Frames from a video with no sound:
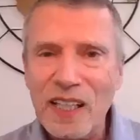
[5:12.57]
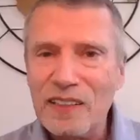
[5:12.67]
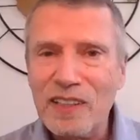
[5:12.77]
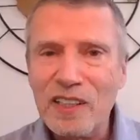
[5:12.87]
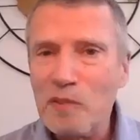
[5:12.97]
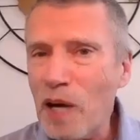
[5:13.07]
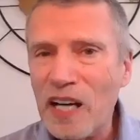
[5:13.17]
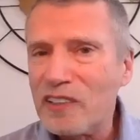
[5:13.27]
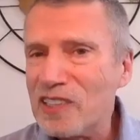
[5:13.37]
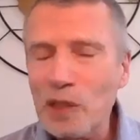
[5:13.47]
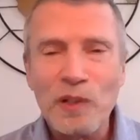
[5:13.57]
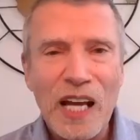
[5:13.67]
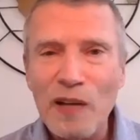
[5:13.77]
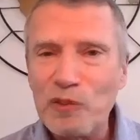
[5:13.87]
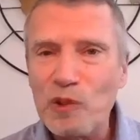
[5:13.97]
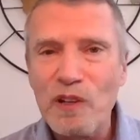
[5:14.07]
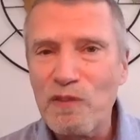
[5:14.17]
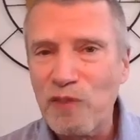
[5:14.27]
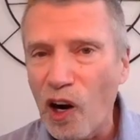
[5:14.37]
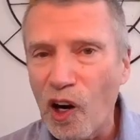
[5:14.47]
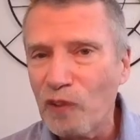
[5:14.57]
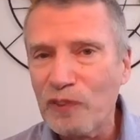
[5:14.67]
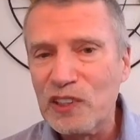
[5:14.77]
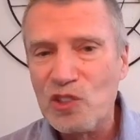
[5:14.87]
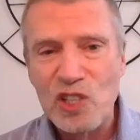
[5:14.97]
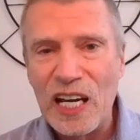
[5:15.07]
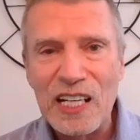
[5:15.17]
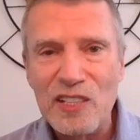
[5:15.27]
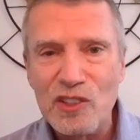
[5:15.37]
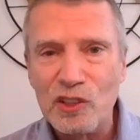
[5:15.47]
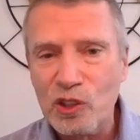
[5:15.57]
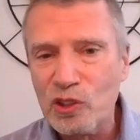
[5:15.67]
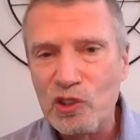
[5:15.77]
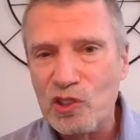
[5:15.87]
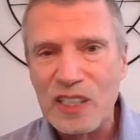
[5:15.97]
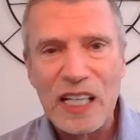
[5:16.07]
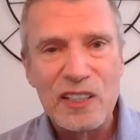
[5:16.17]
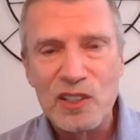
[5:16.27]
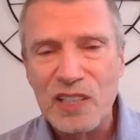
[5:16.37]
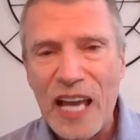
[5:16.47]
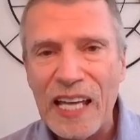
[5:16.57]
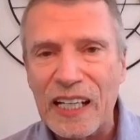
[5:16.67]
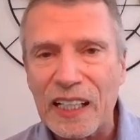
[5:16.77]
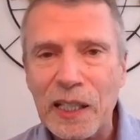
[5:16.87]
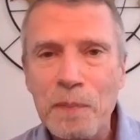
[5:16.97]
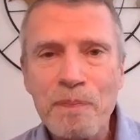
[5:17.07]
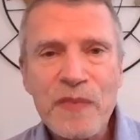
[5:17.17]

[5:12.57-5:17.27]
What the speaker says: that the democracy would have to evolve and change. It couldn't stay static.